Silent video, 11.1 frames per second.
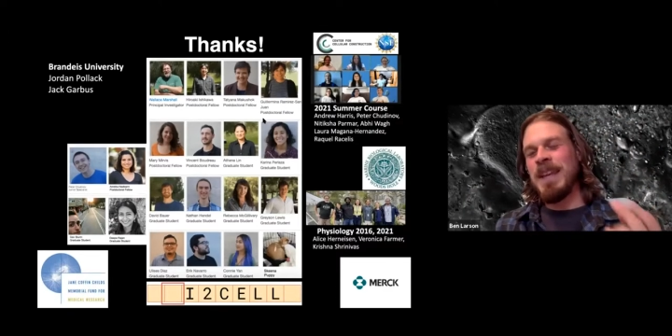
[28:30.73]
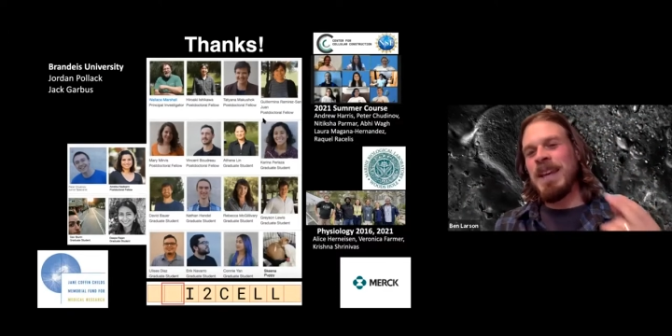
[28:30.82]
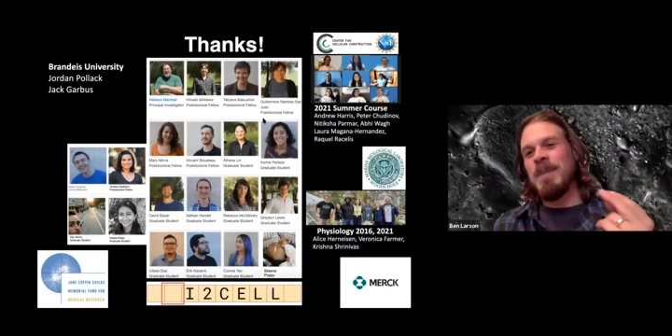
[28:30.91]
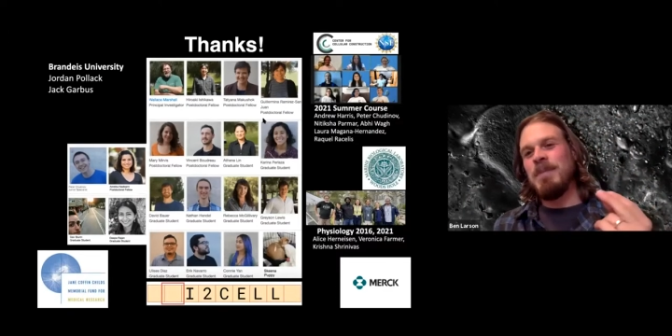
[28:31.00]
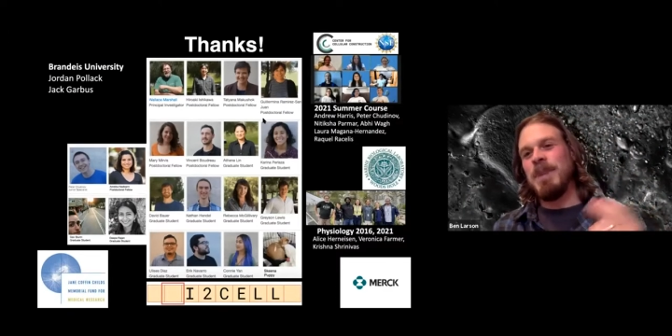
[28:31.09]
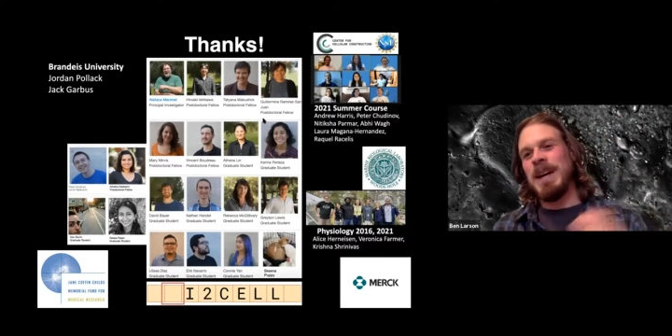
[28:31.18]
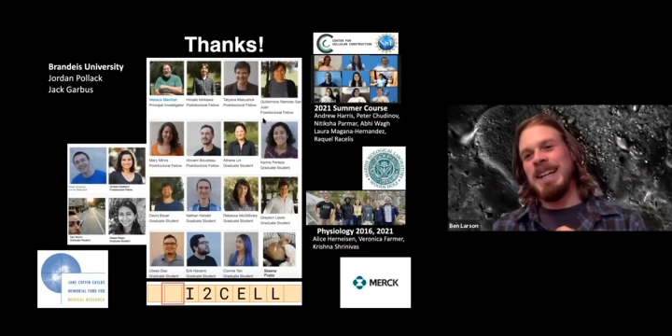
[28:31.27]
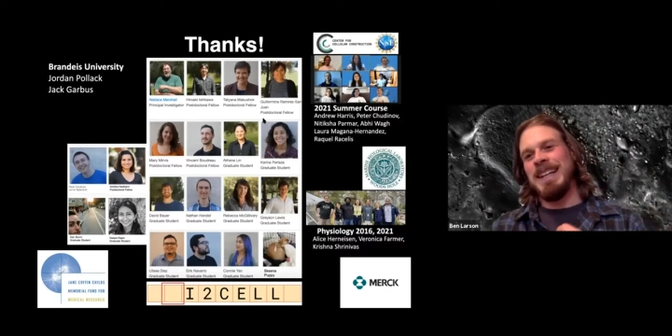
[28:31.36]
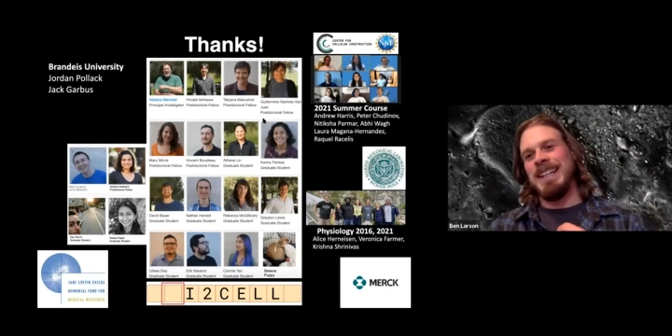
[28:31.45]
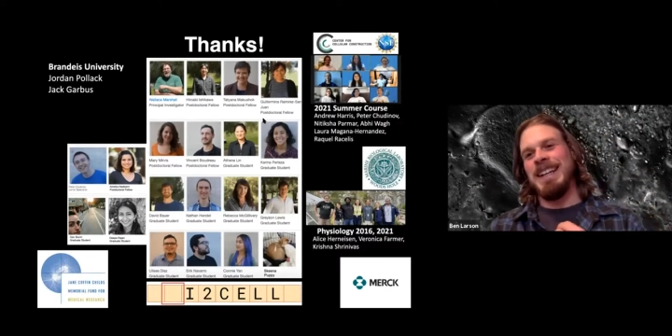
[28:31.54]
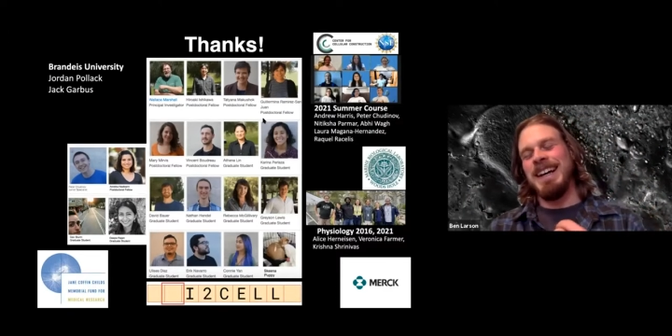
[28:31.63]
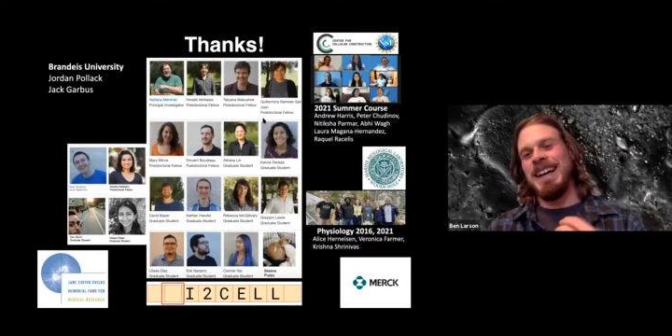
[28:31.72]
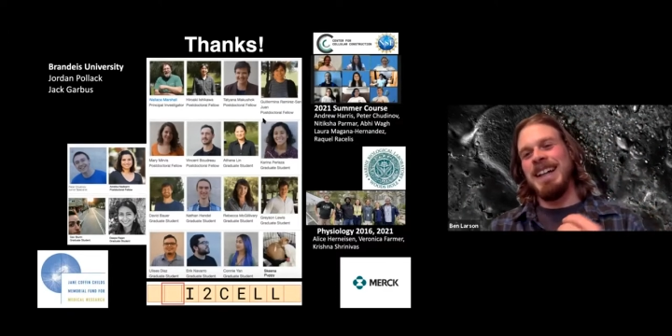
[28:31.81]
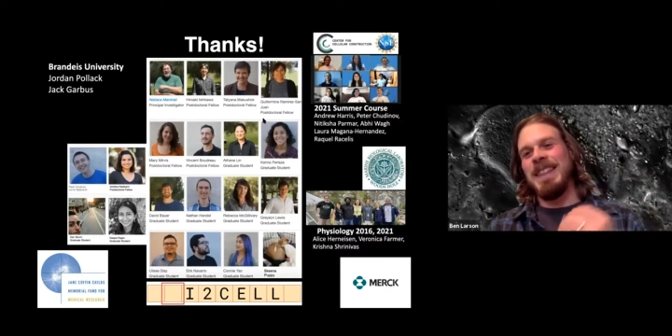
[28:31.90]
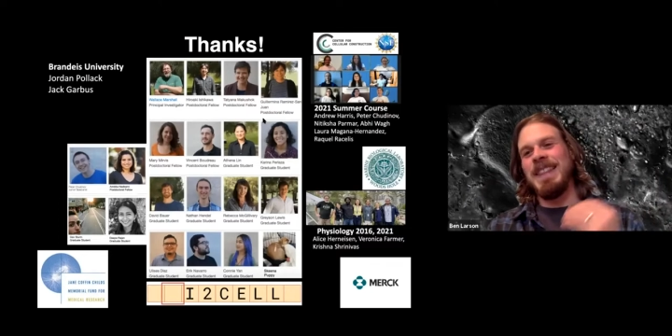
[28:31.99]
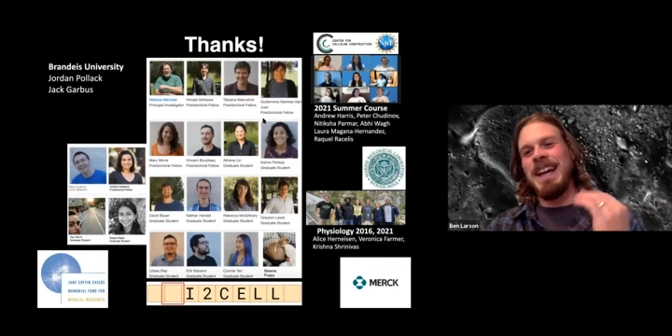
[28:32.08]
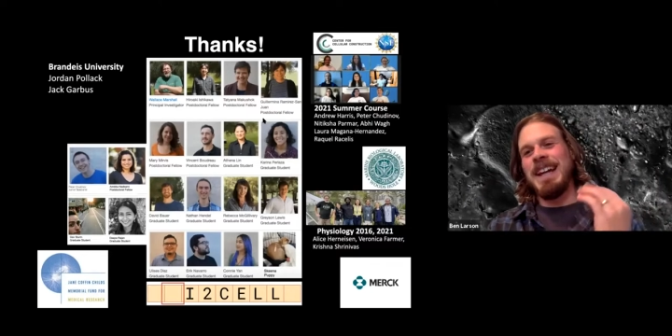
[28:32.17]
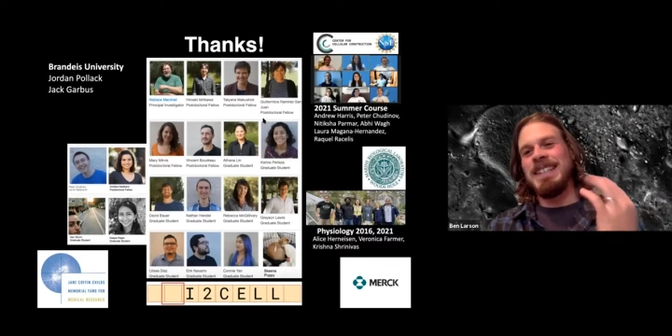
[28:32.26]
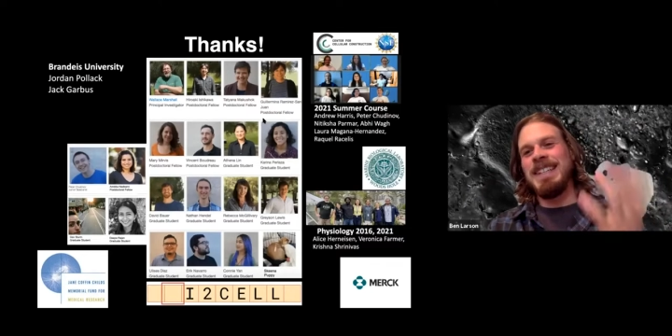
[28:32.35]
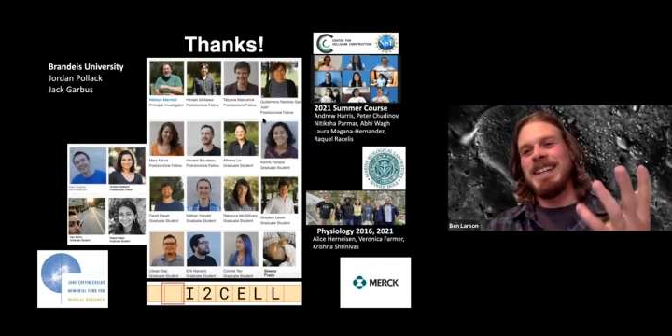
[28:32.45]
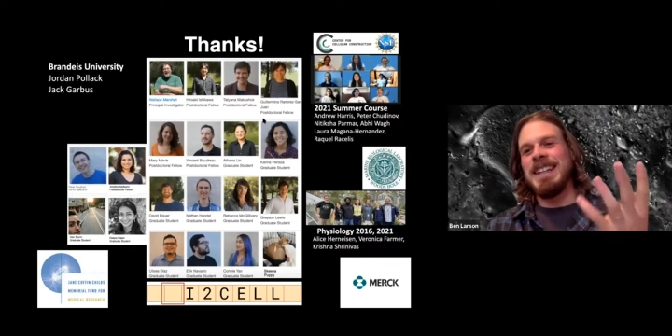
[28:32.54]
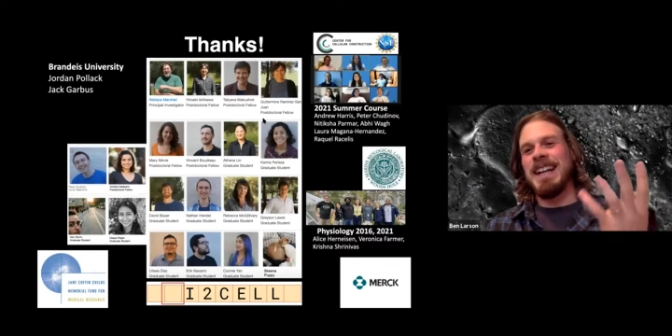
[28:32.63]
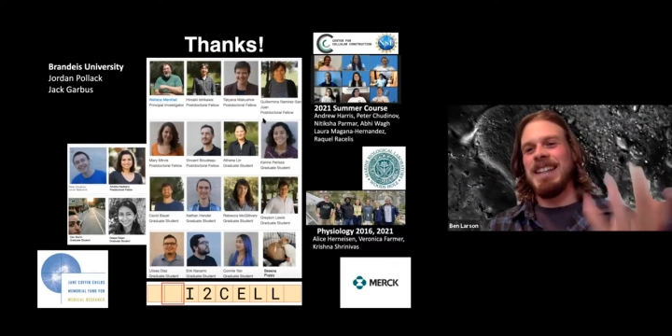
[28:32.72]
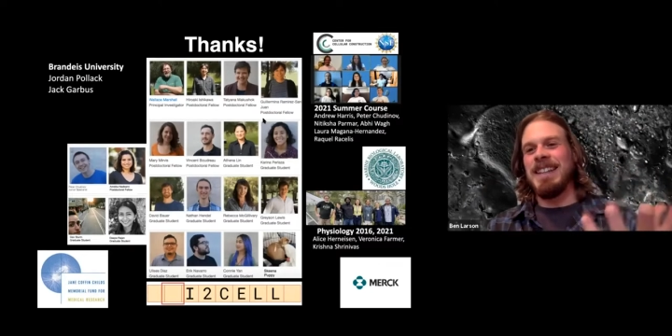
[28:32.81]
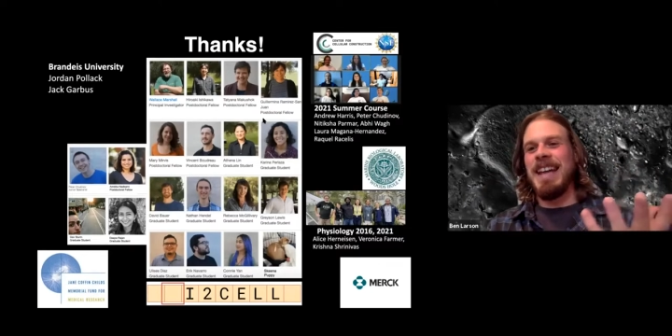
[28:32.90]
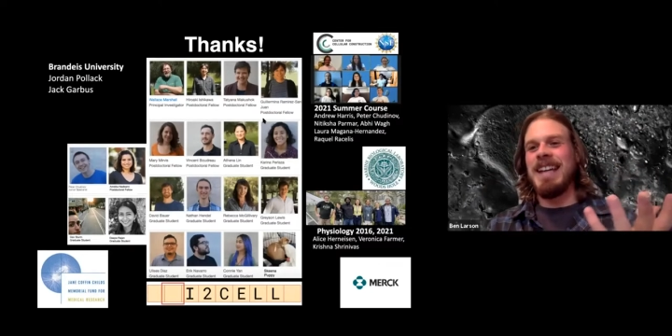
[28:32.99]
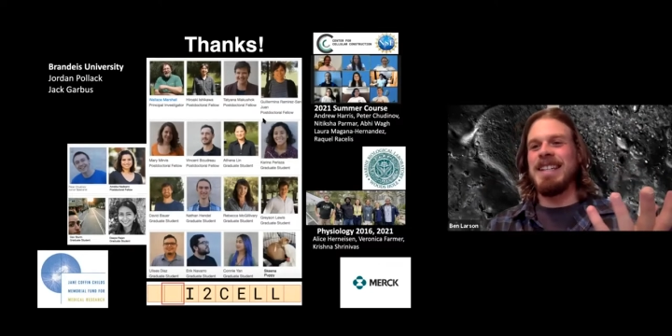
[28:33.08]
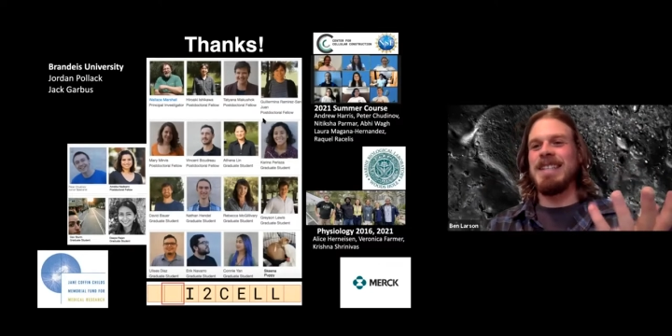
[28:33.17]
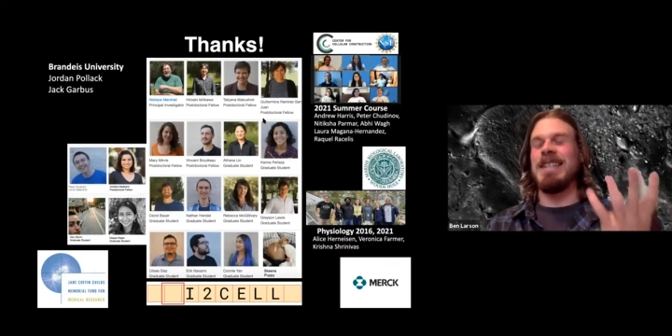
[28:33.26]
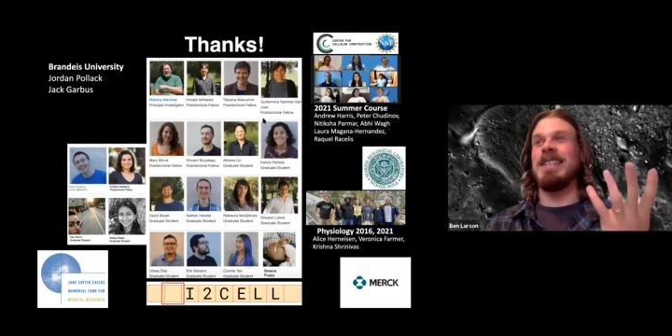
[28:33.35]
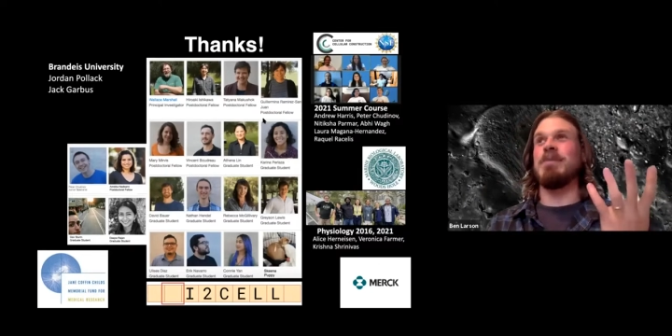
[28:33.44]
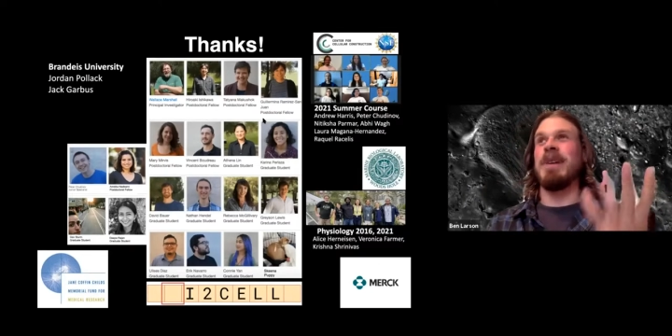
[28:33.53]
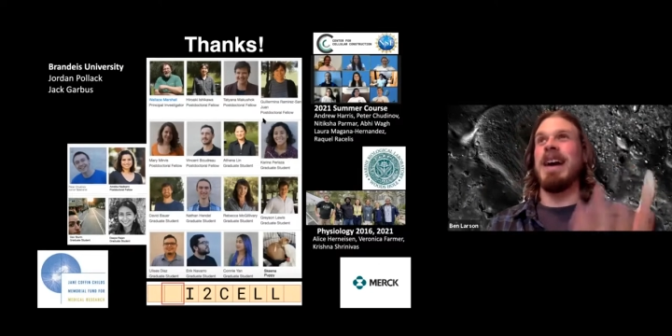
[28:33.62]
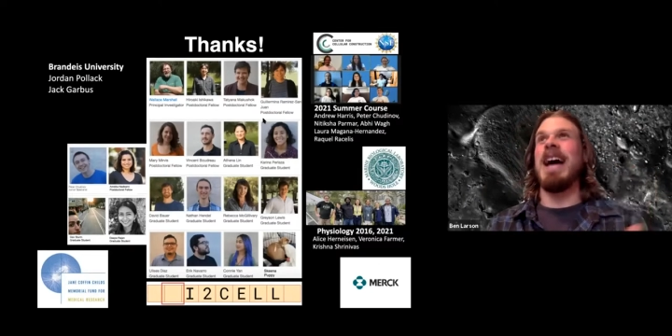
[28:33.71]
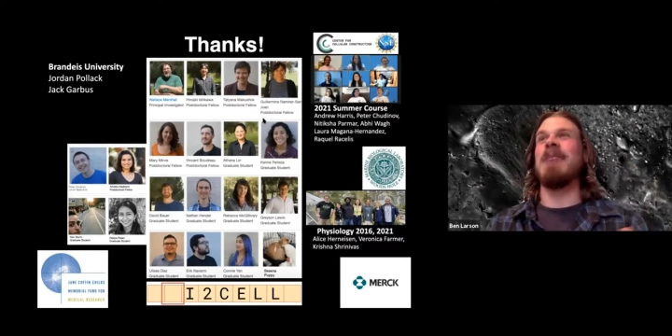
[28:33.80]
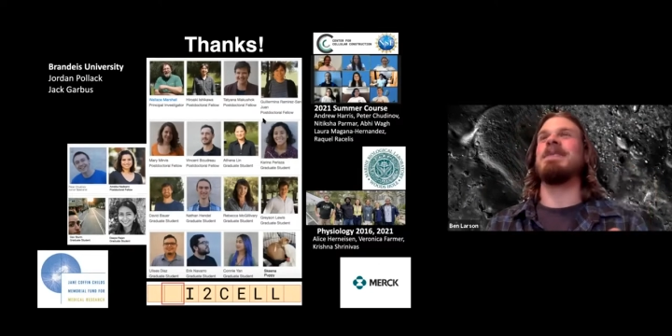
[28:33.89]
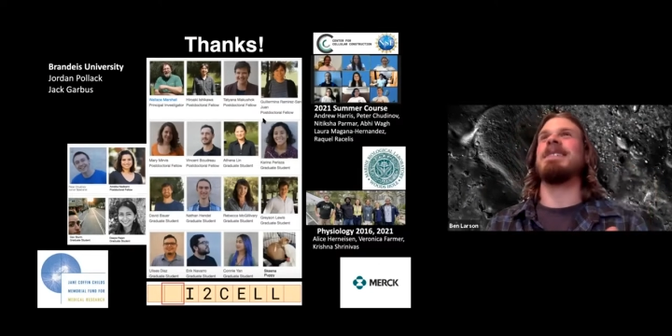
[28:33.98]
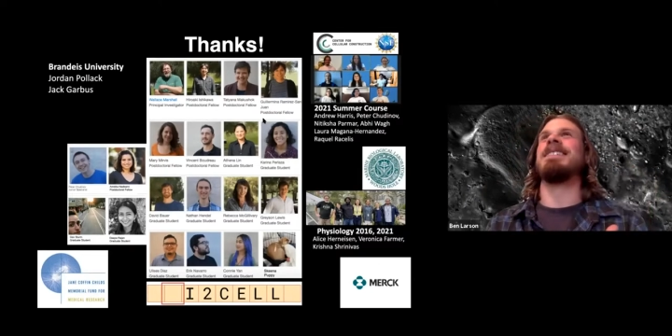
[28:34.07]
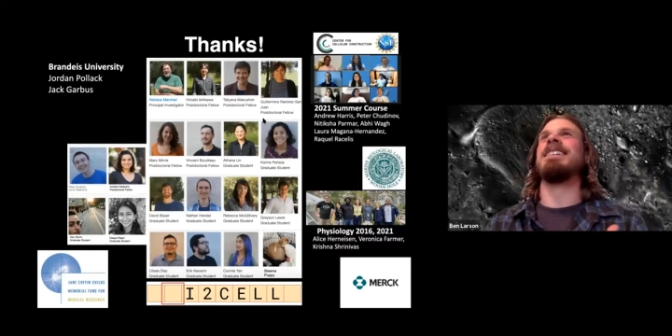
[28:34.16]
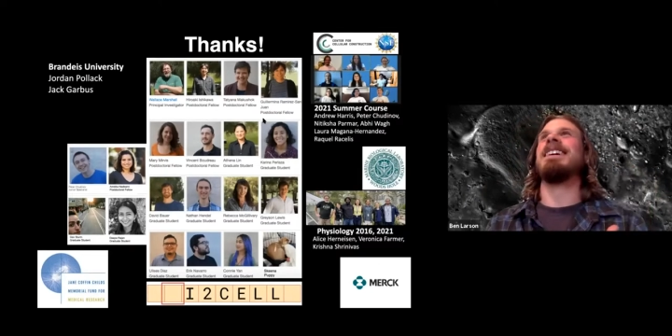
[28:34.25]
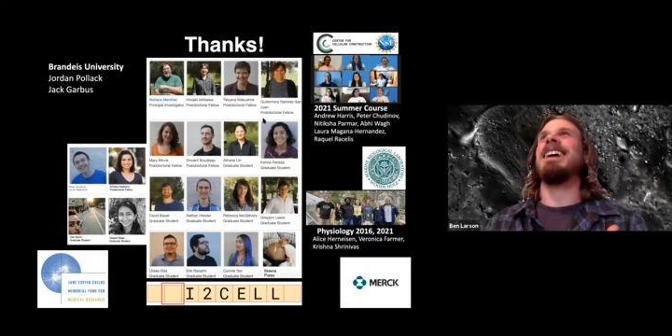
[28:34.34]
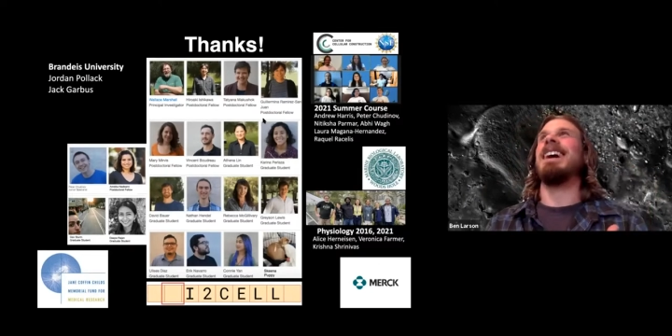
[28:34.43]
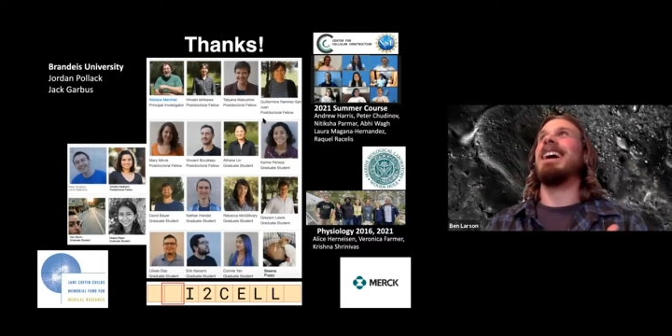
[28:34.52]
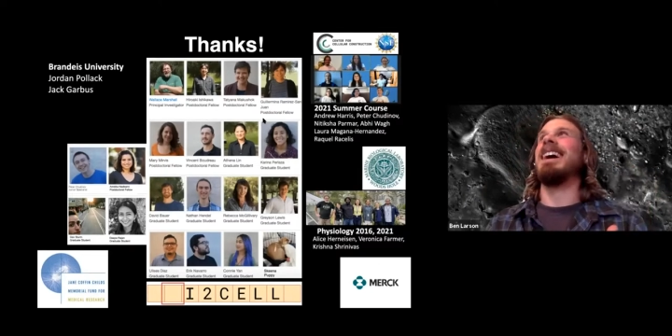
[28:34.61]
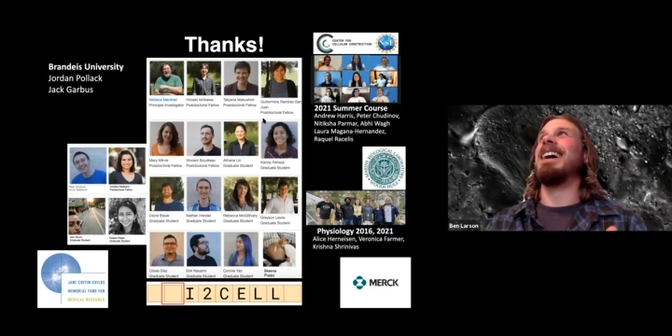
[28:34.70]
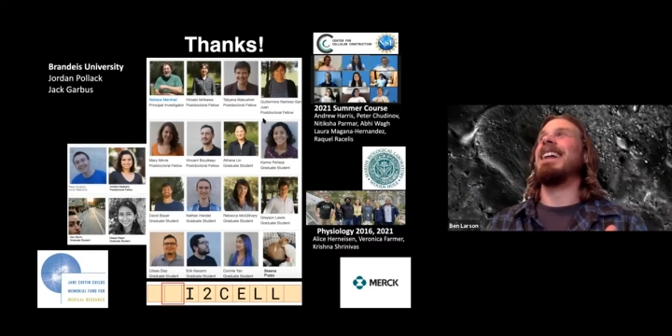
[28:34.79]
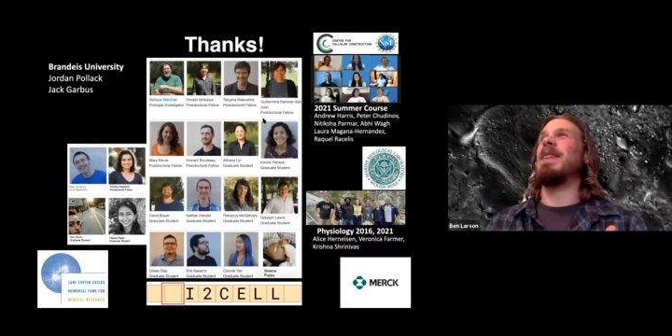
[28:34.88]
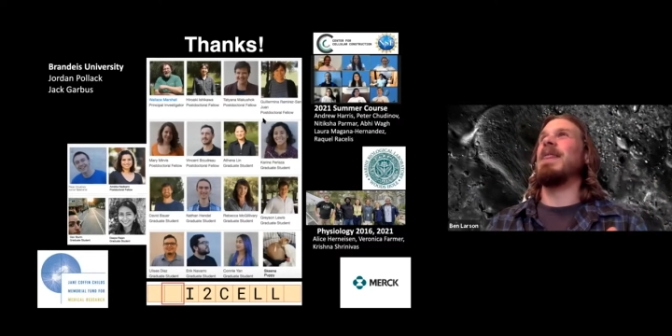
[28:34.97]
But uh, the idea that I like is, is perhaps uh,